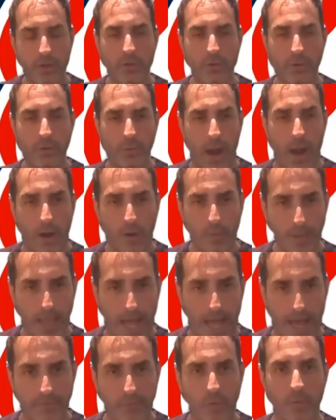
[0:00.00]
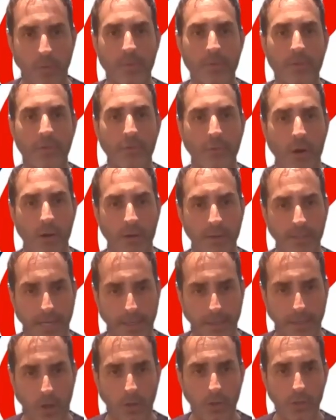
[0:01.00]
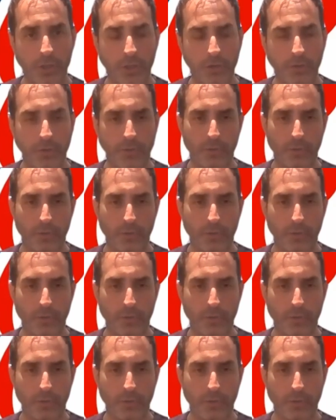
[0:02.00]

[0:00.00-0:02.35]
through our platform, through our technology,